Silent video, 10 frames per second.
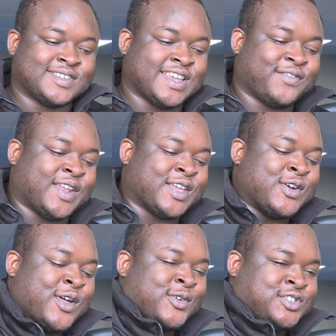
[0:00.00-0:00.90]
Most definitely.
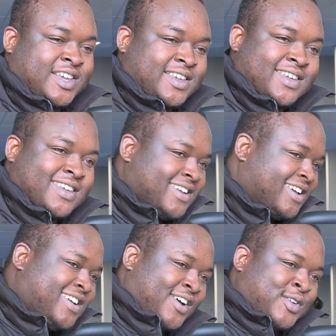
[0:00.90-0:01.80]
You're an OG
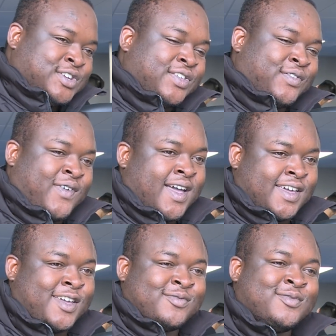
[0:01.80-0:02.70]
of the fight
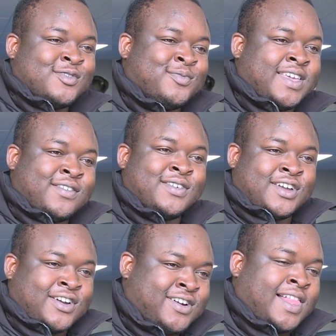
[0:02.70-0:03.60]
game. We'll be
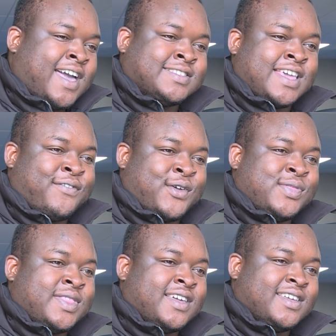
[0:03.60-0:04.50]
glad to have you
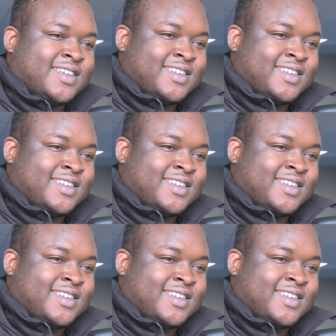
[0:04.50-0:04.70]
on there.